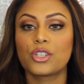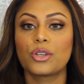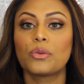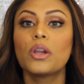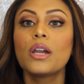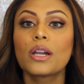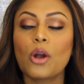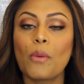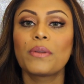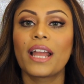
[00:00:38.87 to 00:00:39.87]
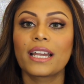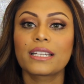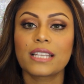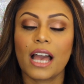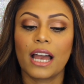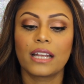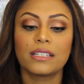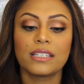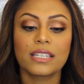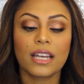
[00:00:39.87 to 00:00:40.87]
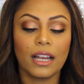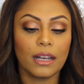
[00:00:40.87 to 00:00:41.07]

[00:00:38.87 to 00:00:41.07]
too complex, and